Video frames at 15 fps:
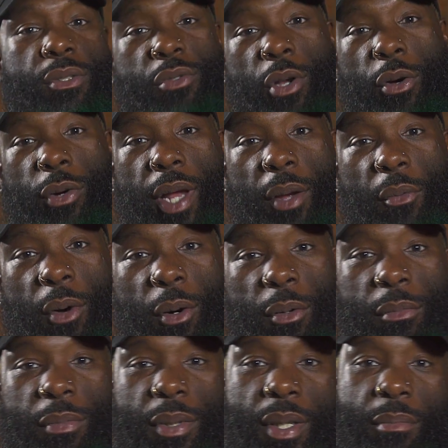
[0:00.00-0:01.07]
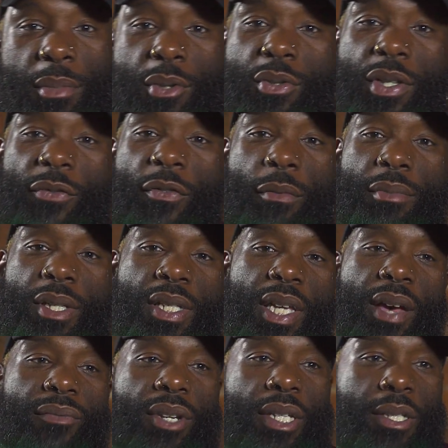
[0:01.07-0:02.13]
You know, they want the music from the
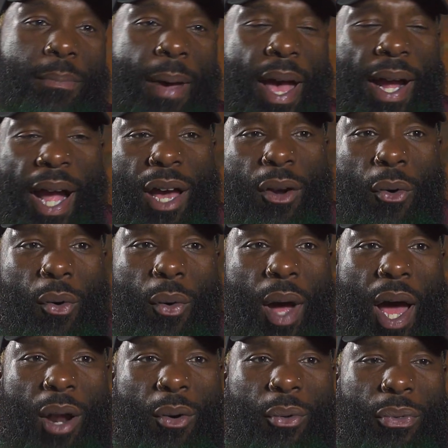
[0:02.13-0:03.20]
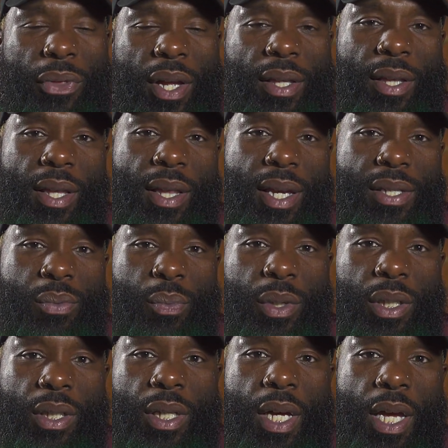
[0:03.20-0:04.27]
'70s back. I don't think that that's
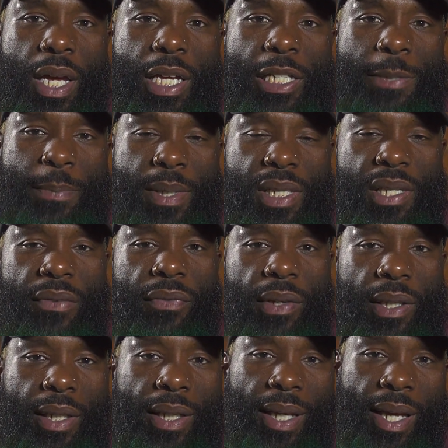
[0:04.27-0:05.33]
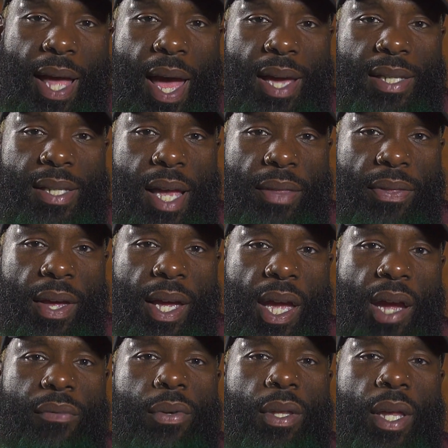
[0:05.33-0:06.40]
really specifically the case. I
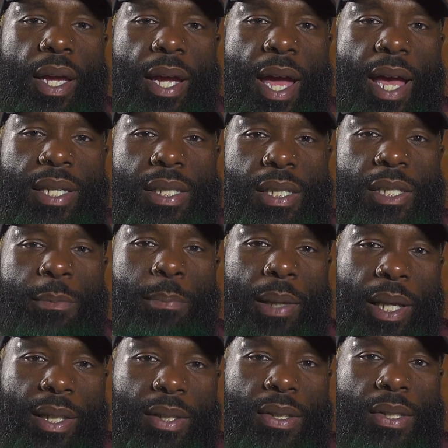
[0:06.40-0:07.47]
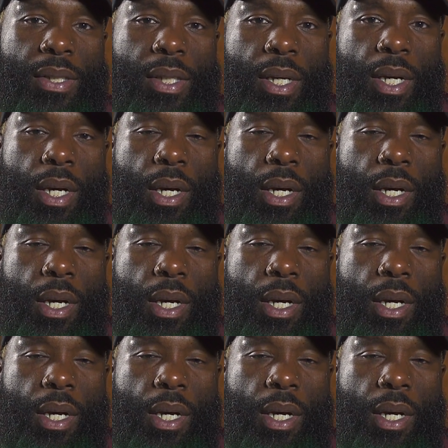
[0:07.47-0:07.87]
think everything has its place.